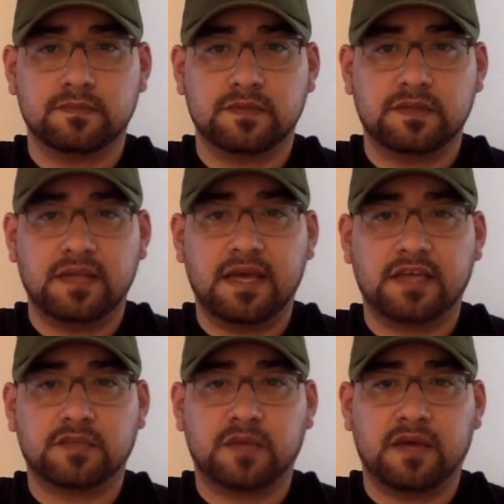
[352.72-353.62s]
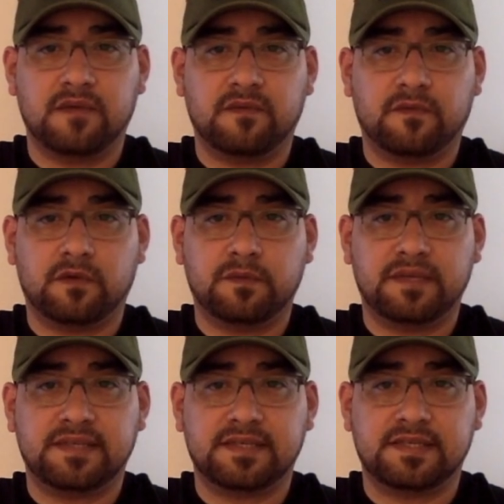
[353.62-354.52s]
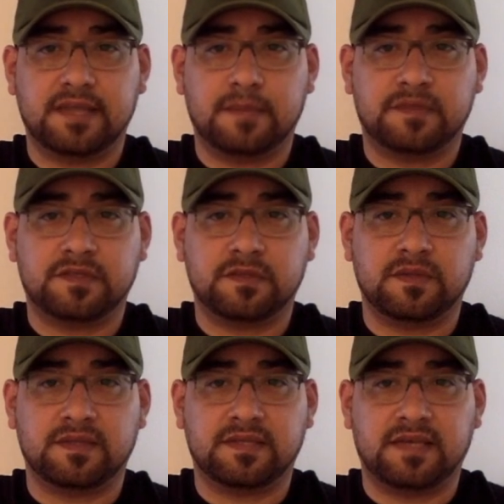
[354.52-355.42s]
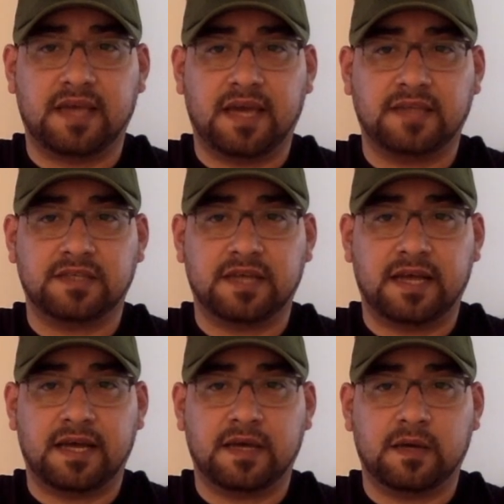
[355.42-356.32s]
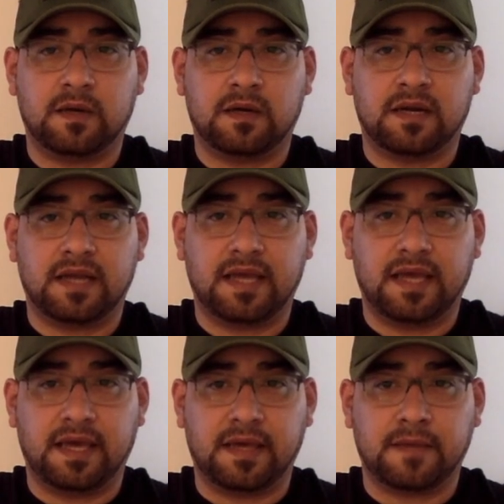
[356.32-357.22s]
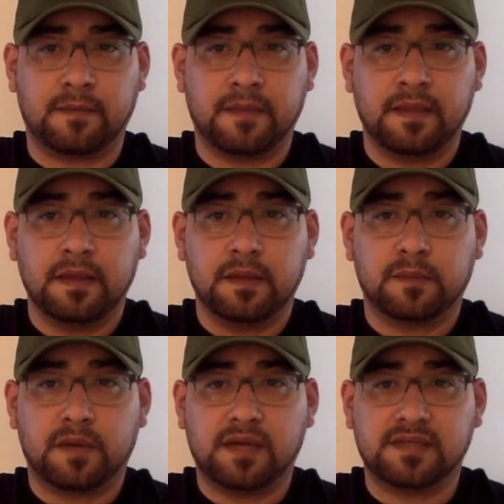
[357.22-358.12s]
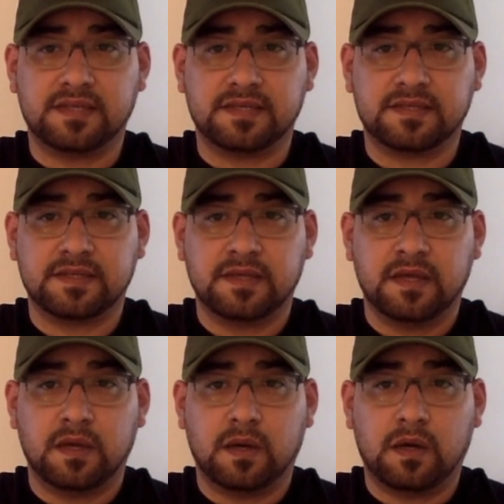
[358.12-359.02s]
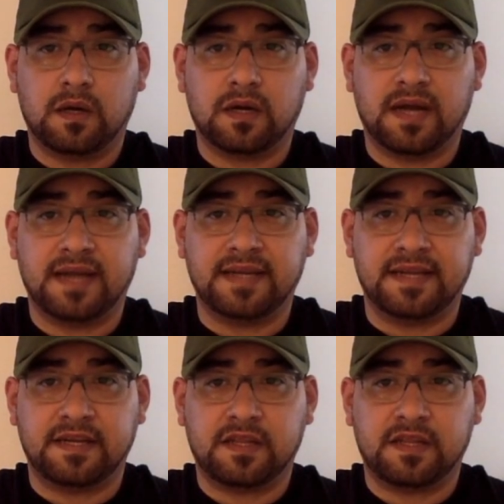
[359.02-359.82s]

Next, we have the four basic steps to the THIRA process are identity